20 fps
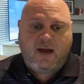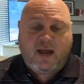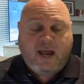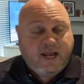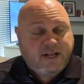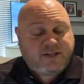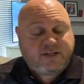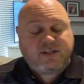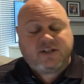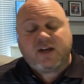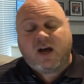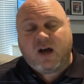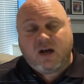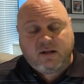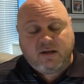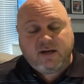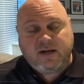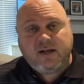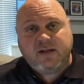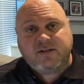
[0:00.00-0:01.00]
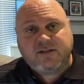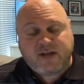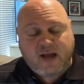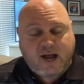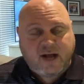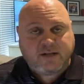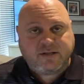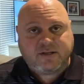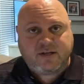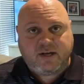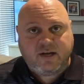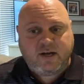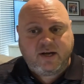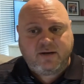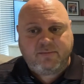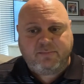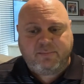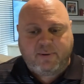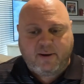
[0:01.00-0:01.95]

is solid, sounds good,